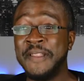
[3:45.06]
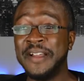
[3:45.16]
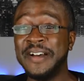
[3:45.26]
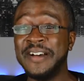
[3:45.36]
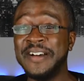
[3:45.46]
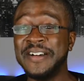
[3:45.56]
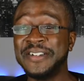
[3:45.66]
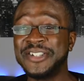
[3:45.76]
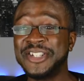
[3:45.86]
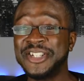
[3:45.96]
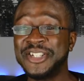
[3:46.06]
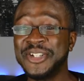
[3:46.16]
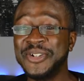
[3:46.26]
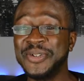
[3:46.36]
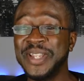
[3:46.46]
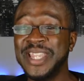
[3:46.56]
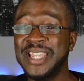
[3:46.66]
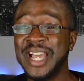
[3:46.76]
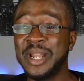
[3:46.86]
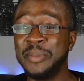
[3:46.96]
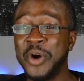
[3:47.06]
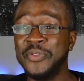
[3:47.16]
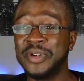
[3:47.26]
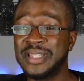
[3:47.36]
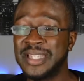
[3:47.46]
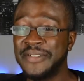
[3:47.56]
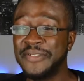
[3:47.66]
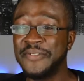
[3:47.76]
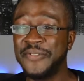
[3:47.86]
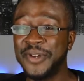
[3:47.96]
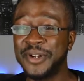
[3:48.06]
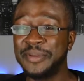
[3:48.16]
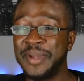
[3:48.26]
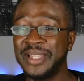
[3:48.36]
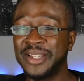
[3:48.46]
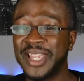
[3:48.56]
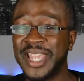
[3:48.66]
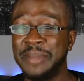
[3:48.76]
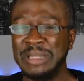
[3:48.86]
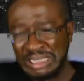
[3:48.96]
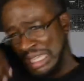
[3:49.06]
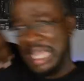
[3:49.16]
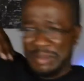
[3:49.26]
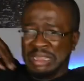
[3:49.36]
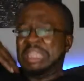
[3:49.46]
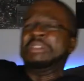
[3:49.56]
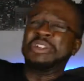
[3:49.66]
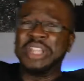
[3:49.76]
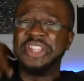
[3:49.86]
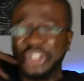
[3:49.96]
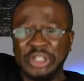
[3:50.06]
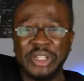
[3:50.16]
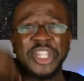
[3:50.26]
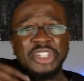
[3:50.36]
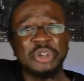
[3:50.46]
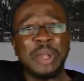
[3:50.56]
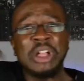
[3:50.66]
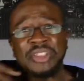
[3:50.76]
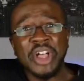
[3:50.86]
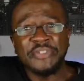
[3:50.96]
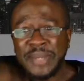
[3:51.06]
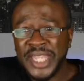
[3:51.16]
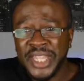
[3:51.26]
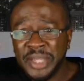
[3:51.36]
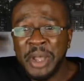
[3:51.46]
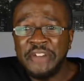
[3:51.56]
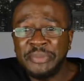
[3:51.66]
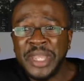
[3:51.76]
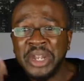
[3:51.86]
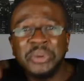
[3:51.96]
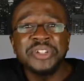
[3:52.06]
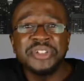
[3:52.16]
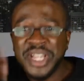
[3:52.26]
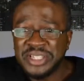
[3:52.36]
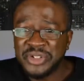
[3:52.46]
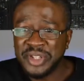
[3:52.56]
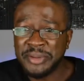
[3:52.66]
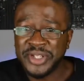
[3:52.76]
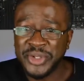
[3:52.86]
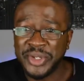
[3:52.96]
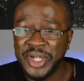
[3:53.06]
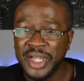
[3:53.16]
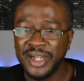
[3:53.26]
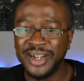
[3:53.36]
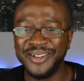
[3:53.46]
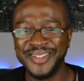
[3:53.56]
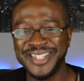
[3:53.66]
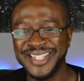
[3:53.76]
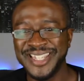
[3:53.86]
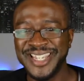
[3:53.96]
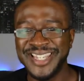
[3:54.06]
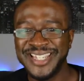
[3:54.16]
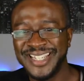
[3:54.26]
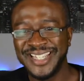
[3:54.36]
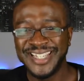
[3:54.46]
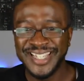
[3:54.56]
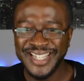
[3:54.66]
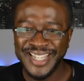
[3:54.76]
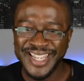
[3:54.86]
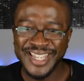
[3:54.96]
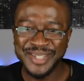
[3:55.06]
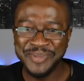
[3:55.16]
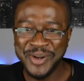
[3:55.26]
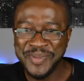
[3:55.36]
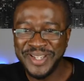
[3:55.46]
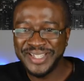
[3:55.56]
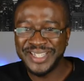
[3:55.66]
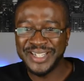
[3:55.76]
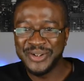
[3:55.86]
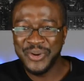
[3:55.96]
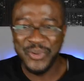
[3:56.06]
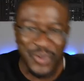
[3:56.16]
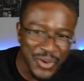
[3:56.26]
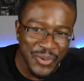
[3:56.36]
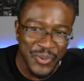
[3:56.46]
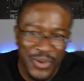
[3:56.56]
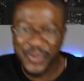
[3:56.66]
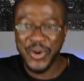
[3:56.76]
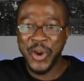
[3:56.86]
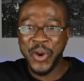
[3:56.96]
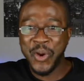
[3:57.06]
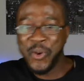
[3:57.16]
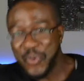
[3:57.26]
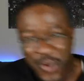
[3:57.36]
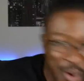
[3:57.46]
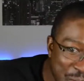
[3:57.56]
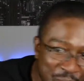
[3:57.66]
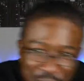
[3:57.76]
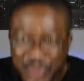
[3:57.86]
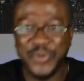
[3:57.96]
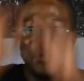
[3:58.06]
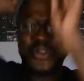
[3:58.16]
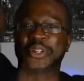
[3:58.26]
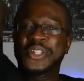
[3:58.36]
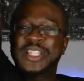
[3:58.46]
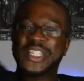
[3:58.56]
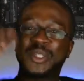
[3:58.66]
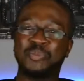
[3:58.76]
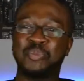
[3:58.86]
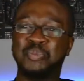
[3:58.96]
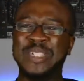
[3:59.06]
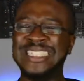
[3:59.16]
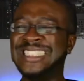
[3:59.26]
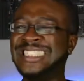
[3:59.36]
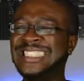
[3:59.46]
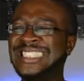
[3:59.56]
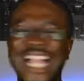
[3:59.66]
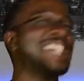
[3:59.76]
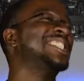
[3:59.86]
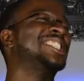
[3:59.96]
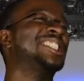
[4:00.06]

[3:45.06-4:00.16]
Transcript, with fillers: Oh shoot, he got up over a 7-footer, man. Look at Camby. Look at Camby. Get your balls off me. Get them off me. I don't want your testicles on my shoulder. Oh, this is it. His moment. Splash.